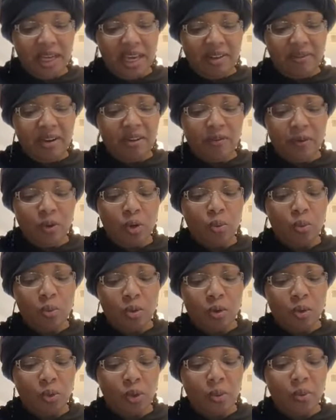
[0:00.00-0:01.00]
Even if you
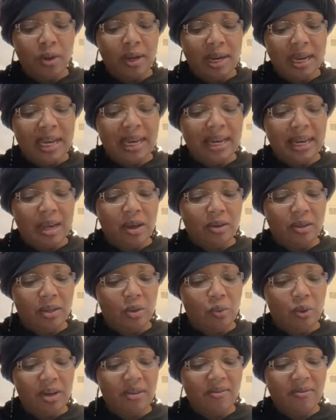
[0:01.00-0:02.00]
don't agree with nothing else
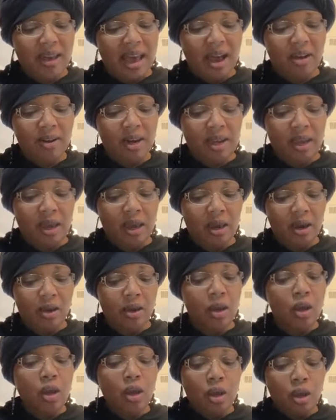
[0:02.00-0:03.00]
that we done found in here,
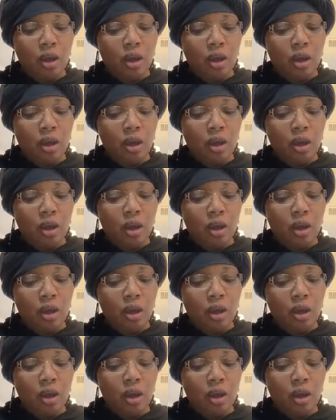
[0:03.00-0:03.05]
